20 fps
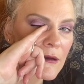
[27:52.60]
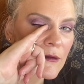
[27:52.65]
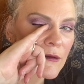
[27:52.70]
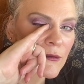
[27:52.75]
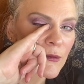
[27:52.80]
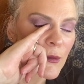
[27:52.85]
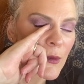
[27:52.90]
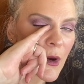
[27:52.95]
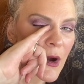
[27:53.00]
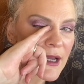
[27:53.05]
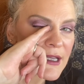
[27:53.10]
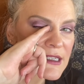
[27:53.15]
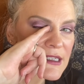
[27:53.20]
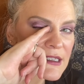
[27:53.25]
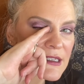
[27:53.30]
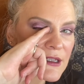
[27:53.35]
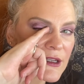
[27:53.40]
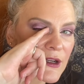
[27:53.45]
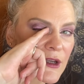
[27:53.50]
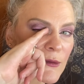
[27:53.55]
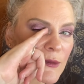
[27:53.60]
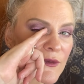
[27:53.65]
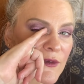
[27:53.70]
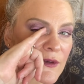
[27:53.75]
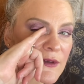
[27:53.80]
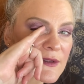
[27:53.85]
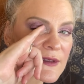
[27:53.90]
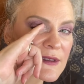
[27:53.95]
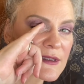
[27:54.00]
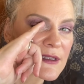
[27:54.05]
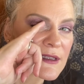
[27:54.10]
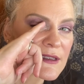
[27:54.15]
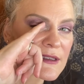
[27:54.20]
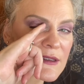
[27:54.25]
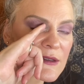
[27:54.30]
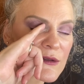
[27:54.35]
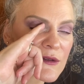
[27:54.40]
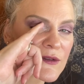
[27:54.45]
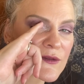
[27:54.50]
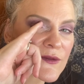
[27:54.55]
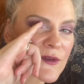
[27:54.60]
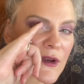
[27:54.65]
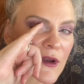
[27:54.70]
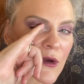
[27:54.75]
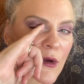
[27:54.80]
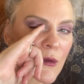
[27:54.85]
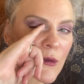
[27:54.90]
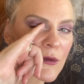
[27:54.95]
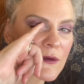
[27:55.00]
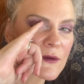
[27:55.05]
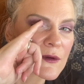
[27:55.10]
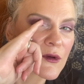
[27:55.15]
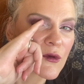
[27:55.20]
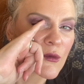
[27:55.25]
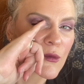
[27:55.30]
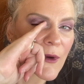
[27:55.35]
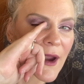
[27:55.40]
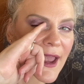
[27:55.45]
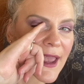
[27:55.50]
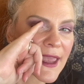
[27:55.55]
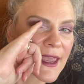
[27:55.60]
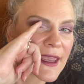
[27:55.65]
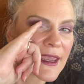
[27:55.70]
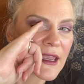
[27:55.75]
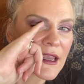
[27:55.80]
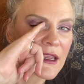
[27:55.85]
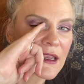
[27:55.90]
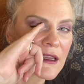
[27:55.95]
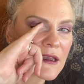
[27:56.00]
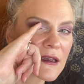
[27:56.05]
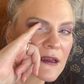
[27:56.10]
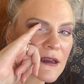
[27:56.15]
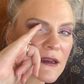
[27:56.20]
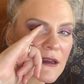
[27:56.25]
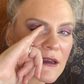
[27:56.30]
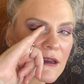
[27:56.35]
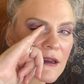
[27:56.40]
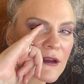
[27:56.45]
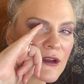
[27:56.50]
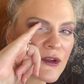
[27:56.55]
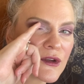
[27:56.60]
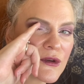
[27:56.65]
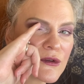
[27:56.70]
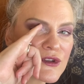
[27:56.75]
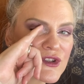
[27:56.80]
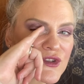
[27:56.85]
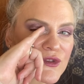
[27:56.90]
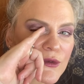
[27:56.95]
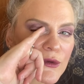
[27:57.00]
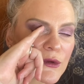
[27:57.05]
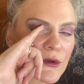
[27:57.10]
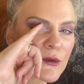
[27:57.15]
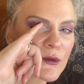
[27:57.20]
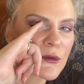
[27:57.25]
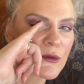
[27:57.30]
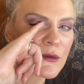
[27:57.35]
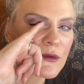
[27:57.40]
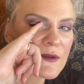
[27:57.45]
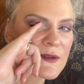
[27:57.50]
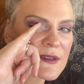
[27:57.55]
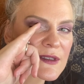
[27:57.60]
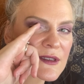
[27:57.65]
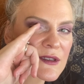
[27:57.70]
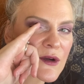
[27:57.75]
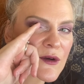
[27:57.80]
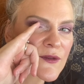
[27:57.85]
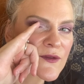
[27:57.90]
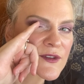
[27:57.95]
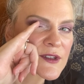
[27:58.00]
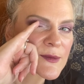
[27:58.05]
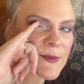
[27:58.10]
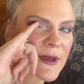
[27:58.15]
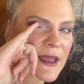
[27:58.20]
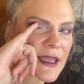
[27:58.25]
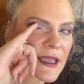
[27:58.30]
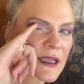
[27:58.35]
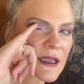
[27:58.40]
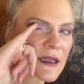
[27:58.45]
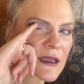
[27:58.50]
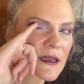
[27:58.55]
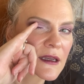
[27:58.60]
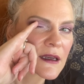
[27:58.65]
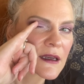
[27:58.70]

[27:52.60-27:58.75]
White, we've got this sort of grey, neutral, soft pink,